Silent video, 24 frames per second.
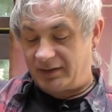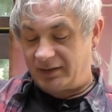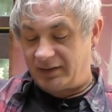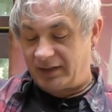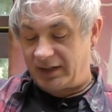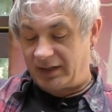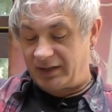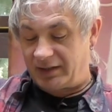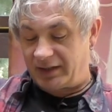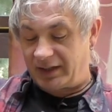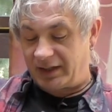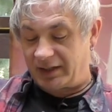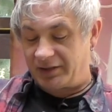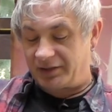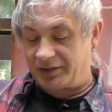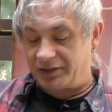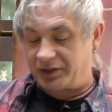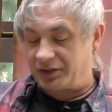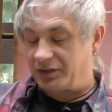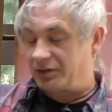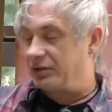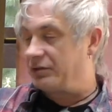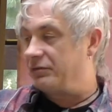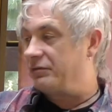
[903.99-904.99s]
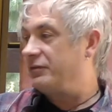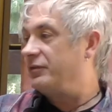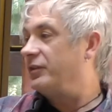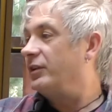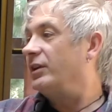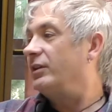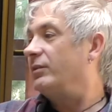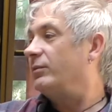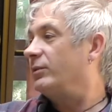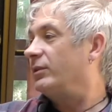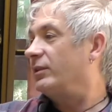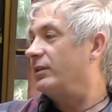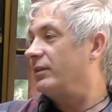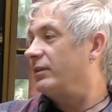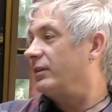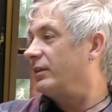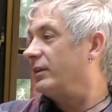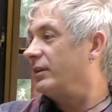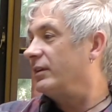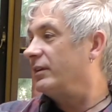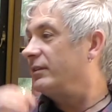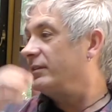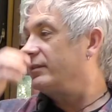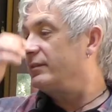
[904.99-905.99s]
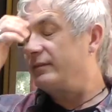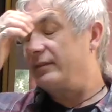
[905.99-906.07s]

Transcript: and Get on the Good Foot were, were